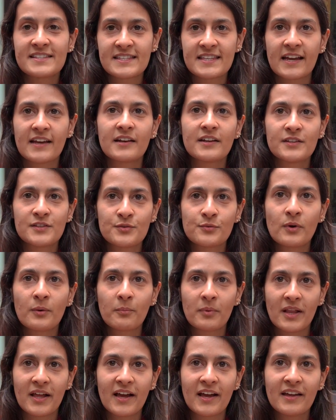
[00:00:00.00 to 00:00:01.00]
decided to
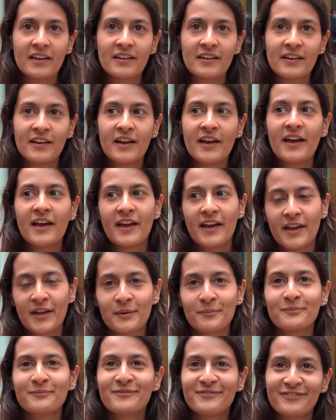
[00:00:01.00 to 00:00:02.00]
apply,
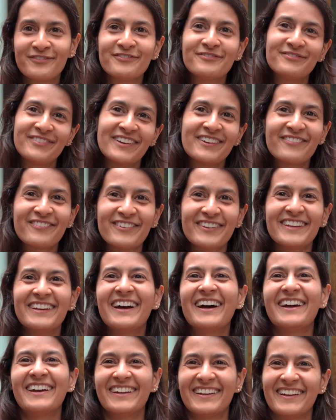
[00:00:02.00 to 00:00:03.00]
and thankfully
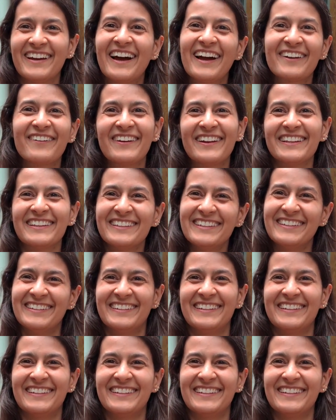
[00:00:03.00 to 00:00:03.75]
I got in.